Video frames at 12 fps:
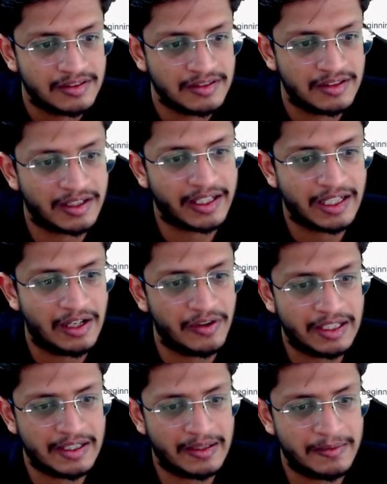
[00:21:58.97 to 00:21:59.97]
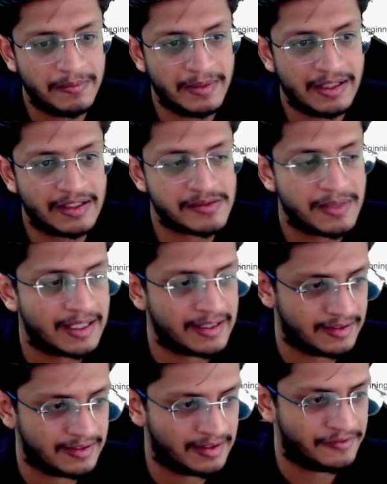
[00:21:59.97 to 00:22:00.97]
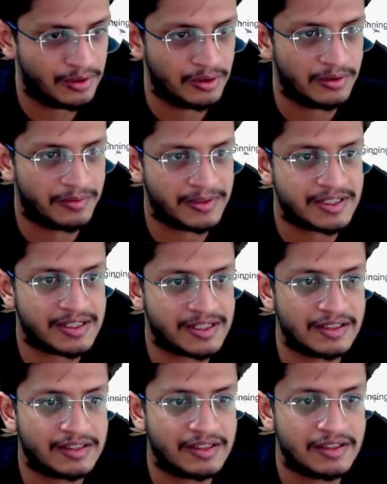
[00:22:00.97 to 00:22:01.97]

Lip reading: okay. Now it is making a few mistakes.